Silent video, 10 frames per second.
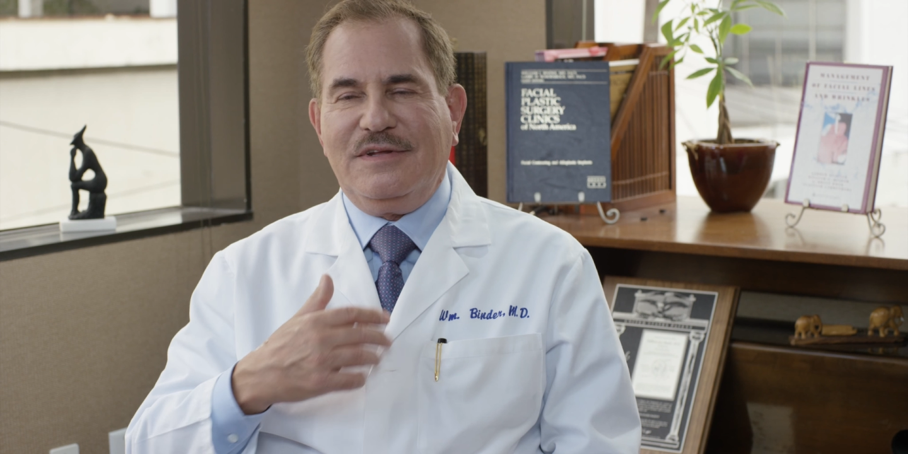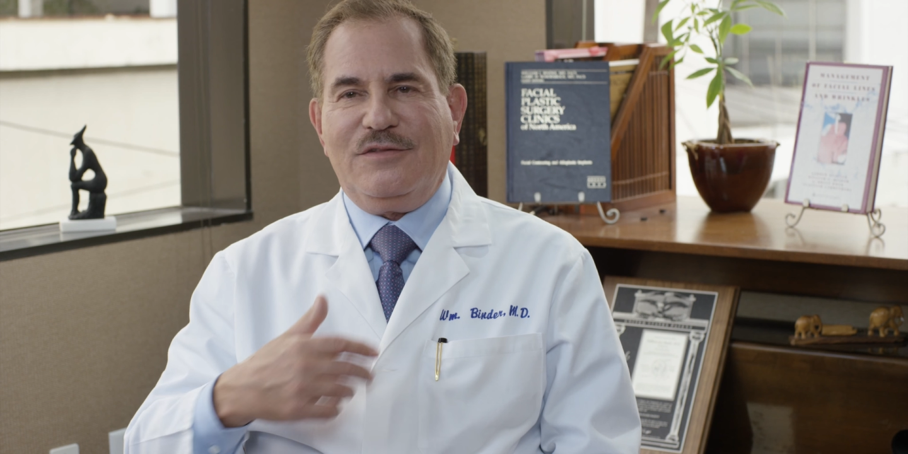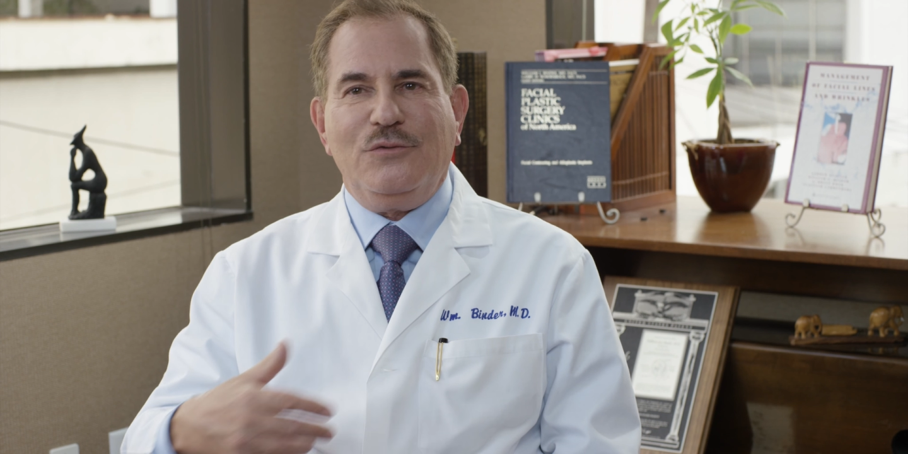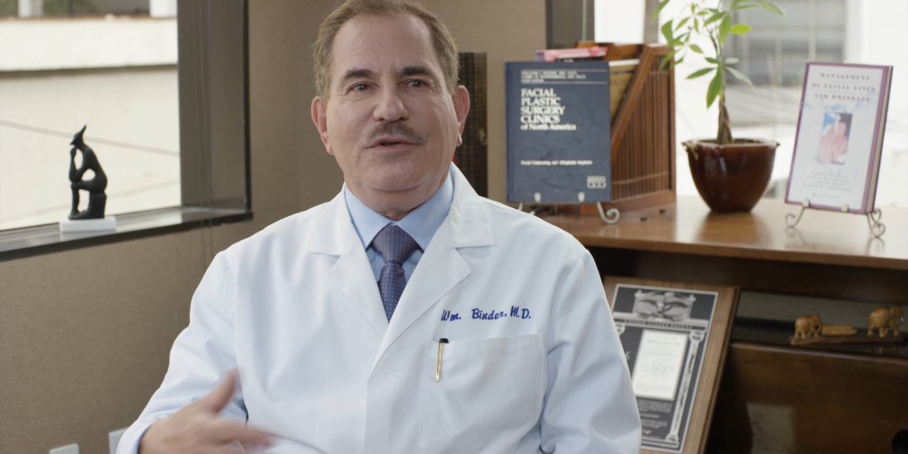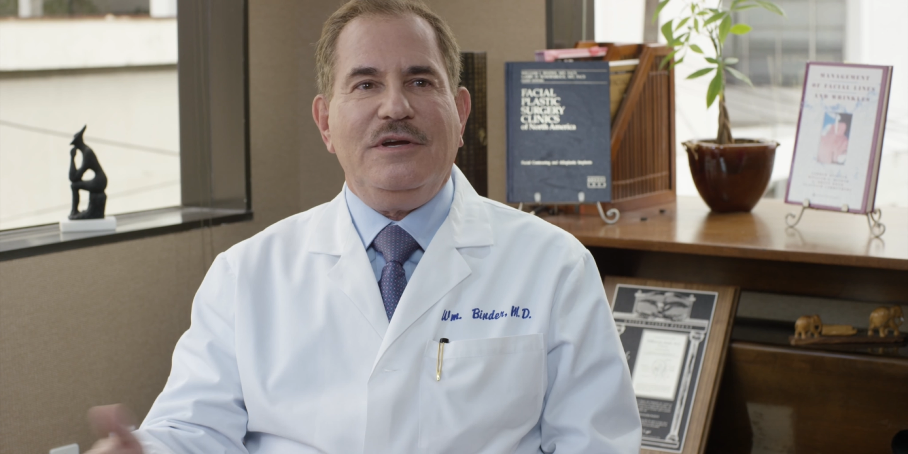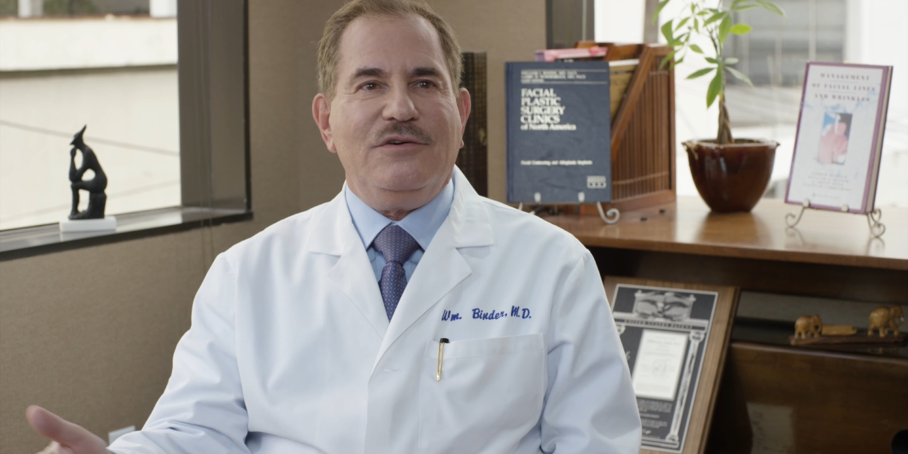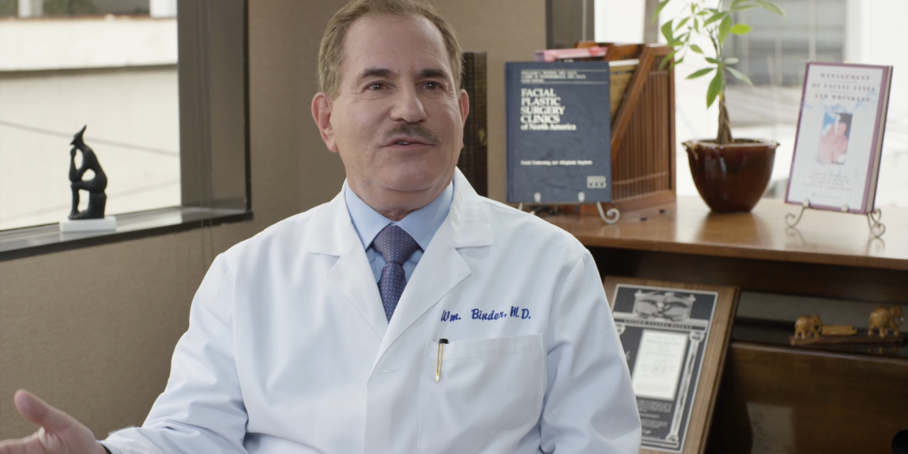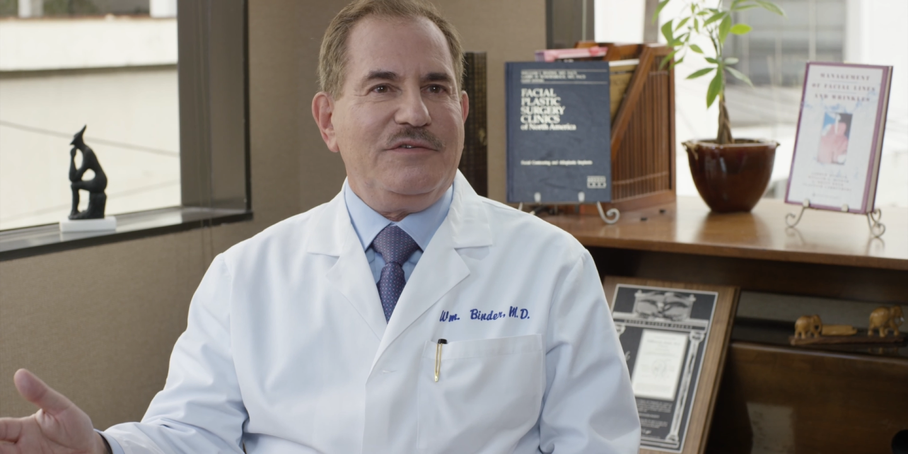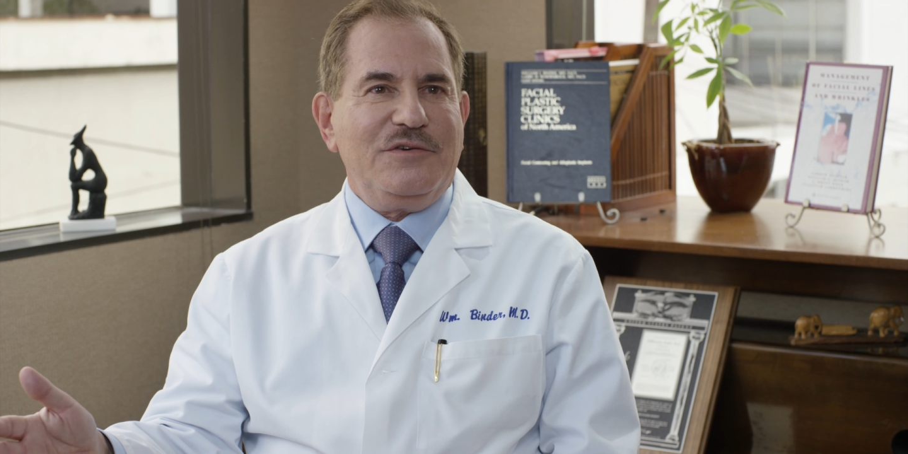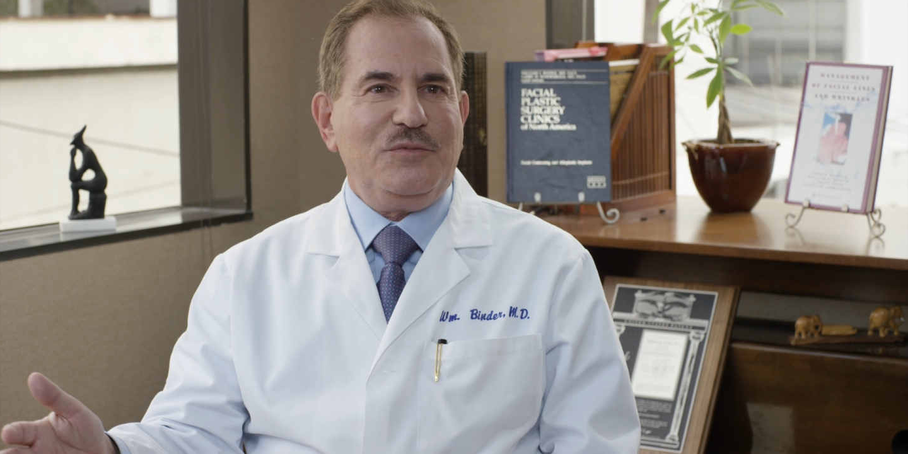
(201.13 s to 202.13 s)
through
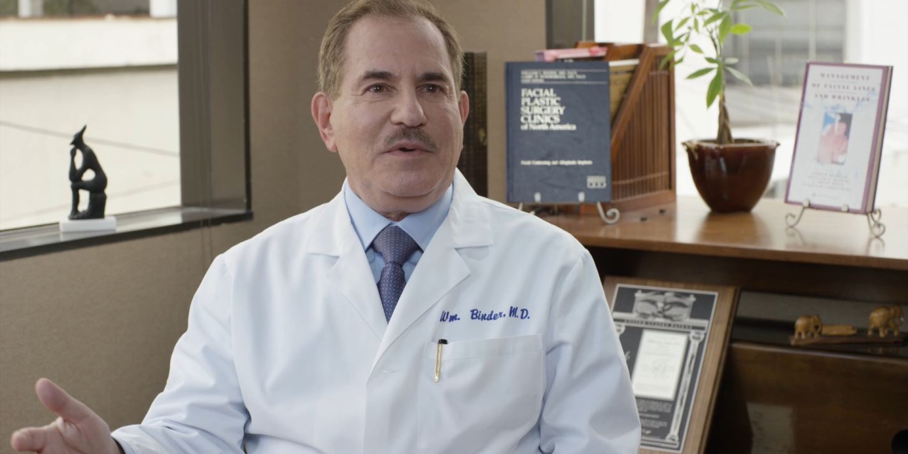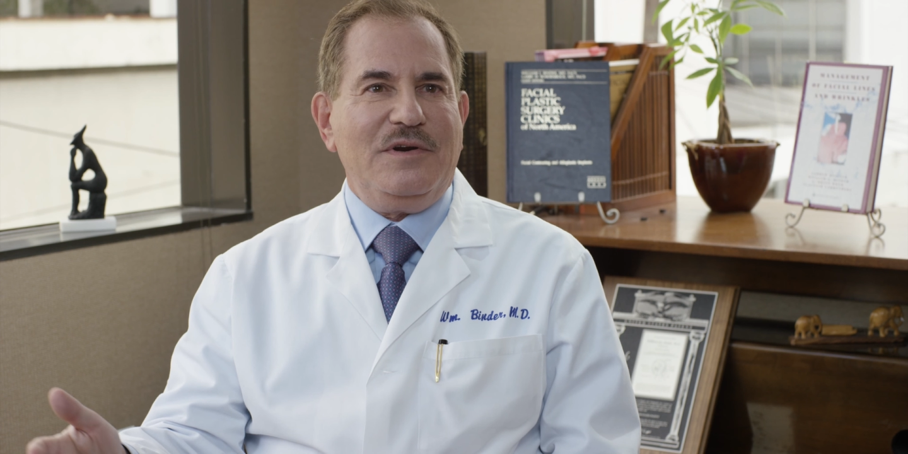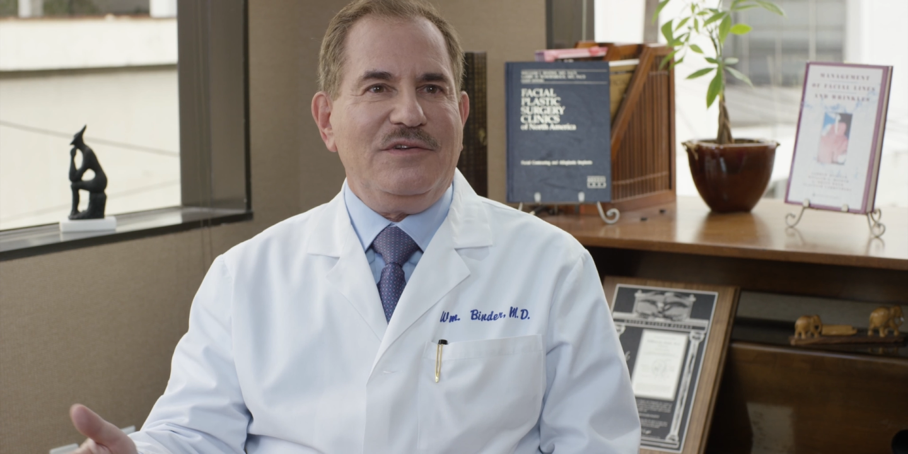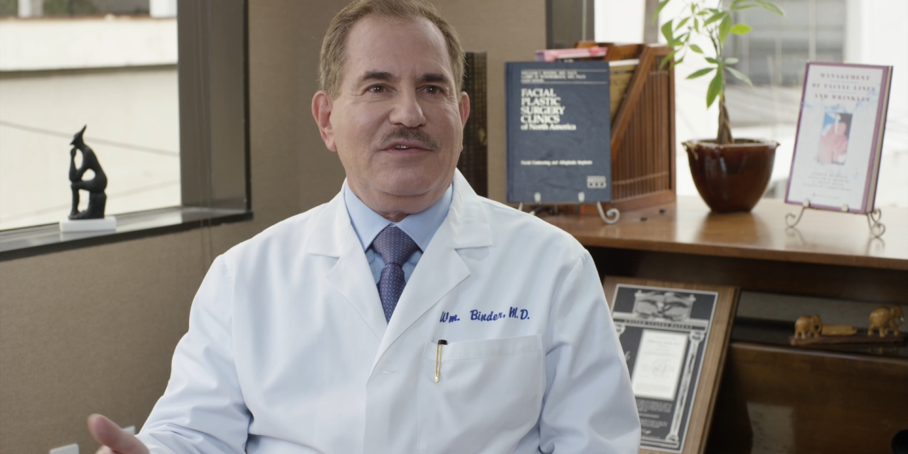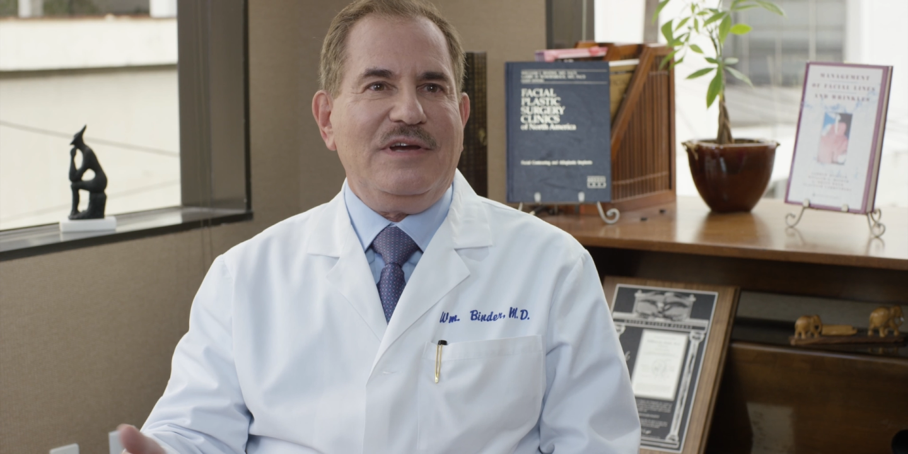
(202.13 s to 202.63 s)
years of experience,